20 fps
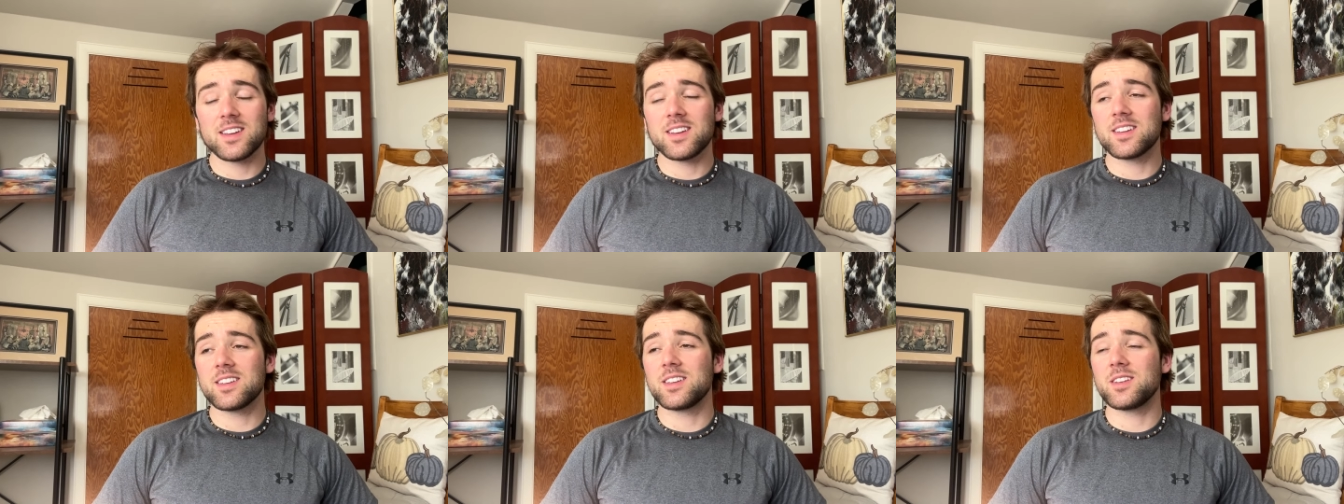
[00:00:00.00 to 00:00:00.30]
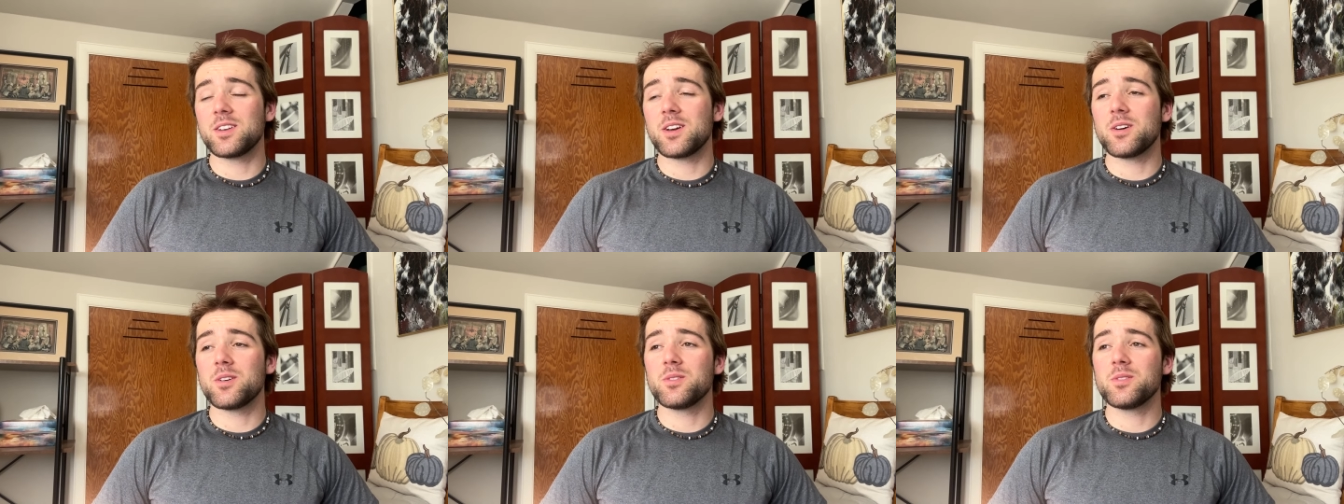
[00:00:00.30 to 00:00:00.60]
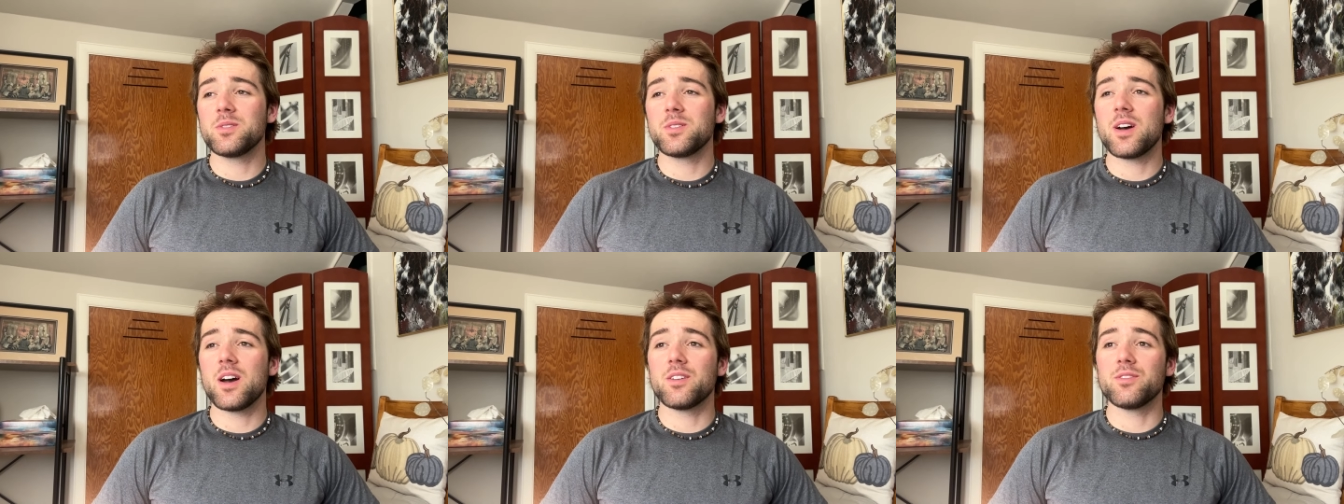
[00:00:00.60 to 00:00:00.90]
you
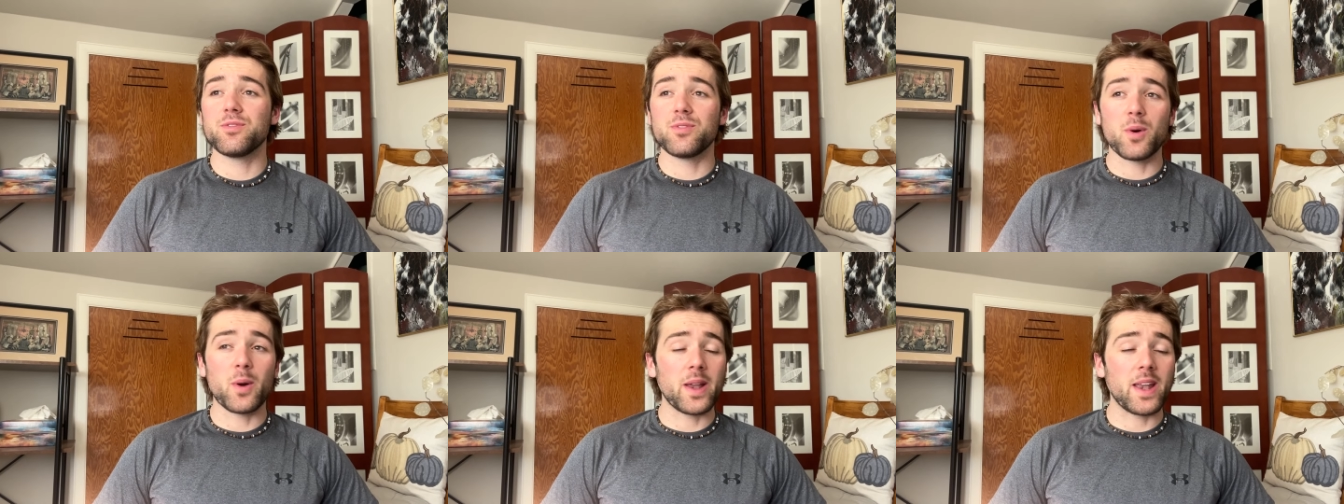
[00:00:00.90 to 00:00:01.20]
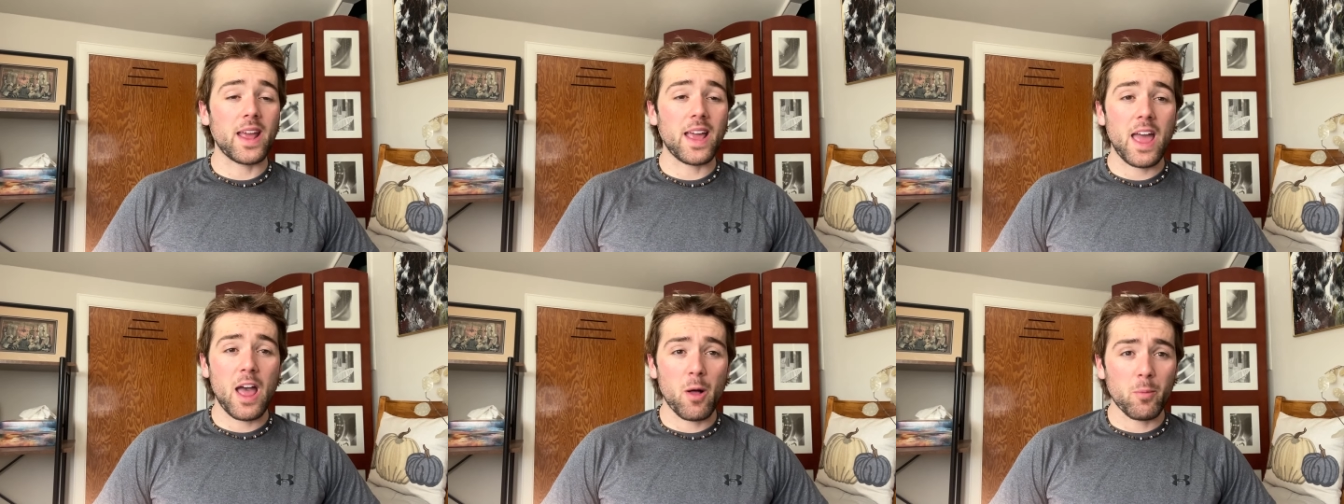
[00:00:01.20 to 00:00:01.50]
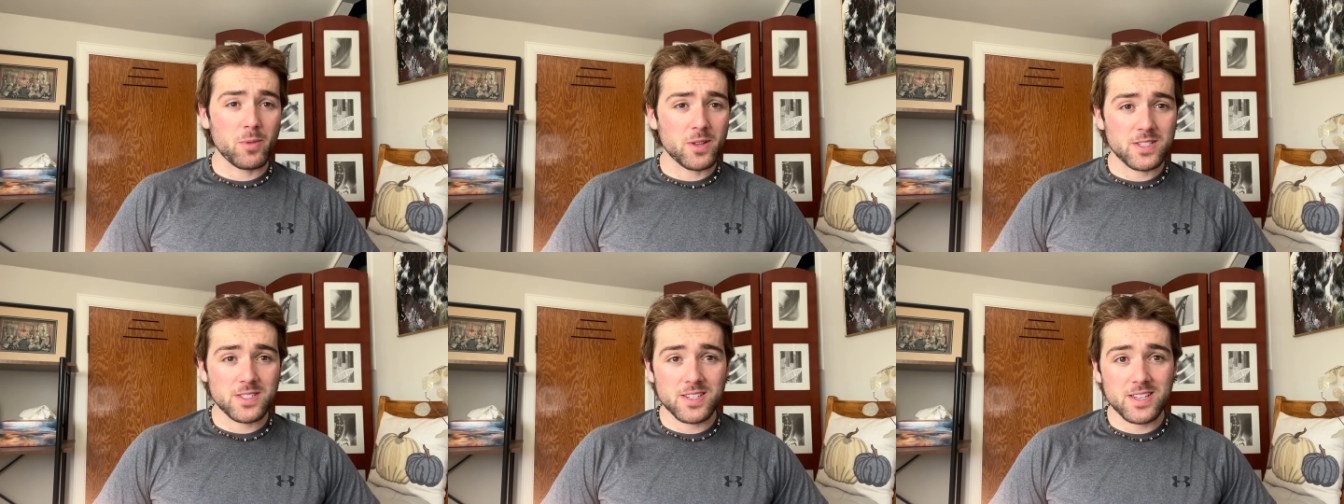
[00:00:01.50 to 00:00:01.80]
know, avoiding
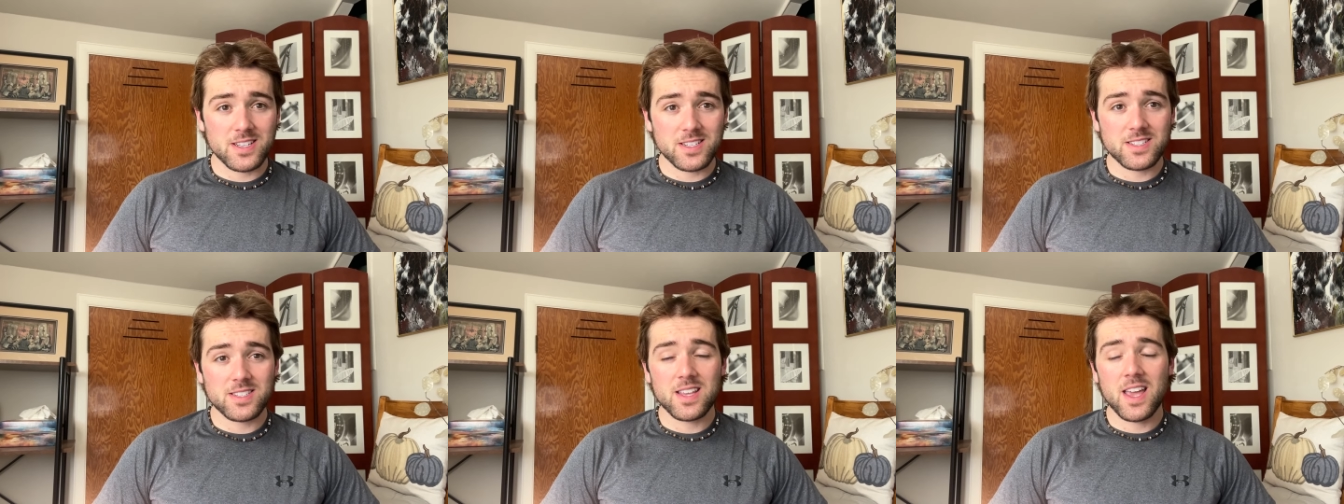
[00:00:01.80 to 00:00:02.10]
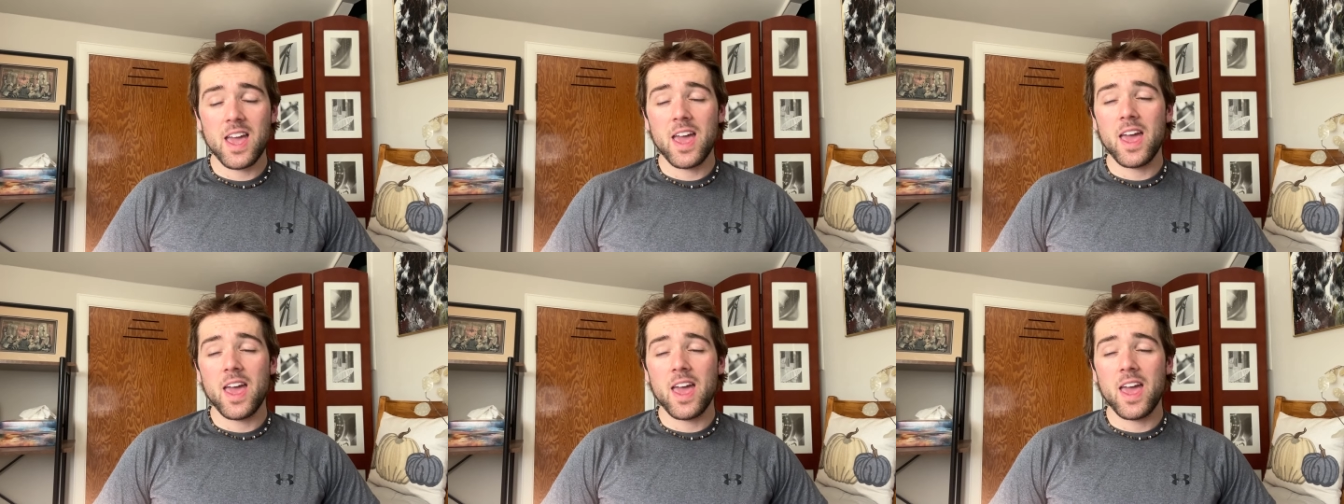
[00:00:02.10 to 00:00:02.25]
helplessness.